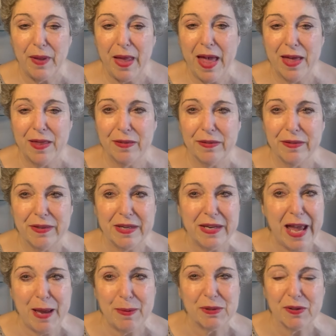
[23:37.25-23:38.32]
and the
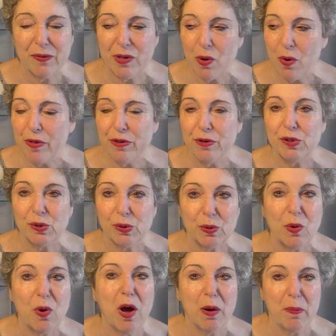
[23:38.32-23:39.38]
names of the authors are
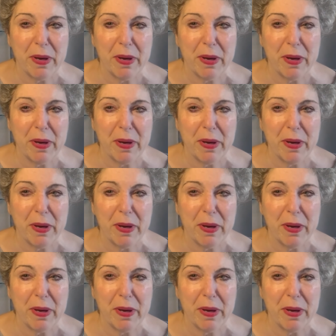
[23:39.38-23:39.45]
long,